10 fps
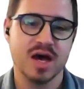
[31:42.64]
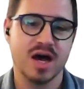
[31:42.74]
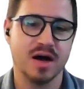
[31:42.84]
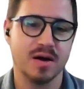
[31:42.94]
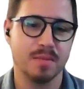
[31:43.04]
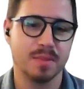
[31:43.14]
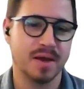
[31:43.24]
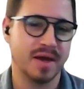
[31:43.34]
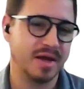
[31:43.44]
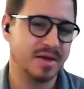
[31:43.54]

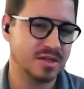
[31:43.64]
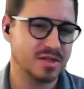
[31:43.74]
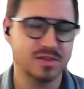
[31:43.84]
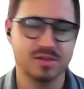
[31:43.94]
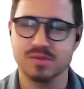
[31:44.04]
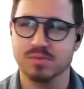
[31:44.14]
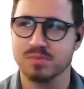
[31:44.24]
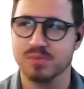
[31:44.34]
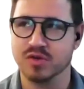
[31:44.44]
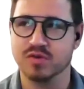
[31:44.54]
I guess it's
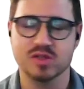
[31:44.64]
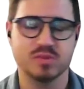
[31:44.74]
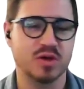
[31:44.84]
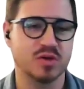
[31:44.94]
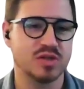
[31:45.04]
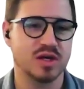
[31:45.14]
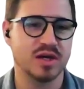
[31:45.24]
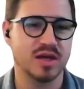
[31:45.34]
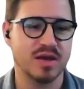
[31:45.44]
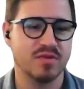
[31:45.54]
part of it is because
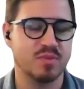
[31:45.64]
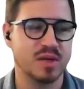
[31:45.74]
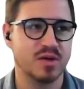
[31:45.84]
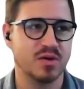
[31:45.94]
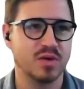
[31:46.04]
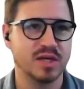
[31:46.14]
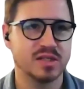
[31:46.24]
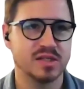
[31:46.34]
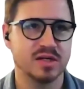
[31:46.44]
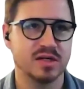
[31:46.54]
I've been
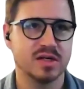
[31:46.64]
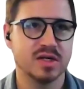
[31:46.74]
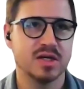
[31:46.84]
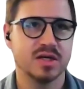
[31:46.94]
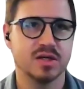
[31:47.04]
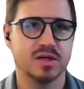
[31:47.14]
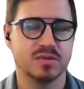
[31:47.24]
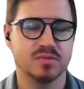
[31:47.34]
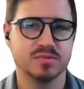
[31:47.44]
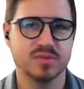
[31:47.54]
always a
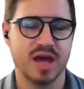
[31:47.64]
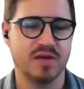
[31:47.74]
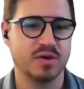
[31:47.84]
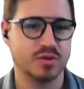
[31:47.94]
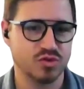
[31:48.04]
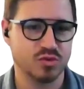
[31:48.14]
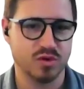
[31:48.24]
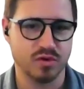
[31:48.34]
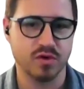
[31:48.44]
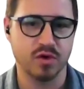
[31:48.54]
heavy consumer
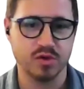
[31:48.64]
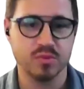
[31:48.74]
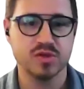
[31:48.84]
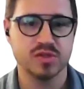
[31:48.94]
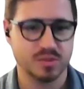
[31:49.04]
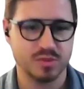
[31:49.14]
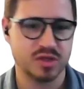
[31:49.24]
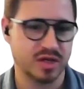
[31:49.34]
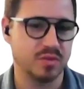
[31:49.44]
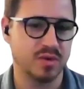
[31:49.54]
of audiobooks,
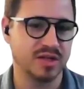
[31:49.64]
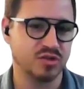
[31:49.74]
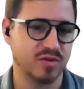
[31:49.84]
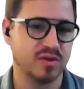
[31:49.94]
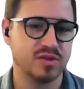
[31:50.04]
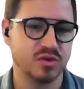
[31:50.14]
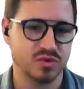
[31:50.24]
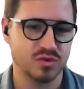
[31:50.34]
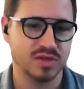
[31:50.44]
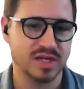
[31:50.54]
especially when I travel.
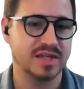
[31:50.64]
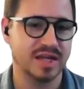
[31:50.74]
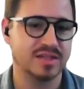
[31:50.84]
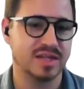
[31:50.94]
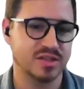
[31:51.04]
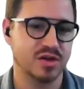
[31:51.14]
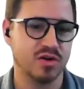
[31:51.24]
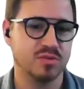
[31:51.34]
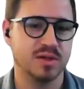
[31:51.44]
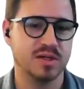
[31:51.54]
So that's
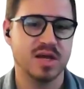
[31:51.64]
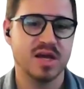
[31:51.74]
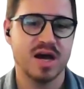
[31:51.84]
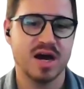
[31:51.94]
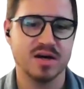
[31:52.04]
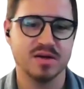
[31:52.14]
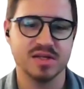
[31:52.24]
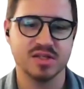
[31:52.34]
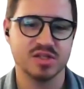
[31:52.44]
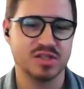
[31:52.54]
gone. But
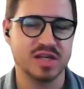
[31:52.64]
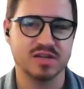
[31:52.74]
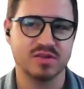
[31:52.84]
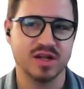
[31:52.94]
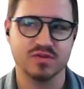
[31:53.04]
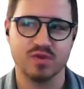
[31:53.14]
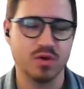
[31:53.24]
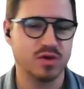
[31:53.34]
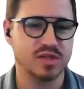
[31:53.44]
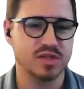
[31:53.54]
it's just that
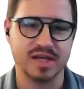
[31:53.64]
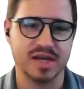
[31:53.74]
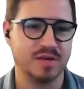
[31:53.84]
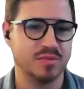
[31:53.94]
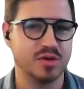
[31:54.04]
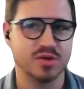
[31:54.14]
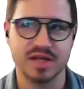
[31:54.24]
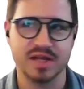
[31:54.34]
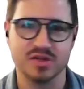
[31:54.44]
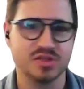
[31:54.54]
focus, and I can't be on
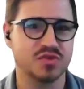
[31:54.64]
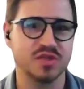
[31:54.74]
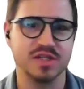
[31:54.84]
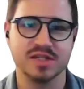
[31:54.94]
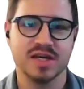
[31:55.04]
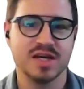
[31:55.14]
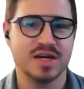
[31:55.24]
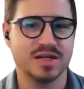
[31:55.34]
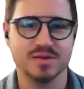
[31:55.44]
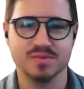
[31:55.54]
another screen.
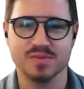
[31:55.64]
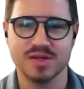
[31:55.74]
I've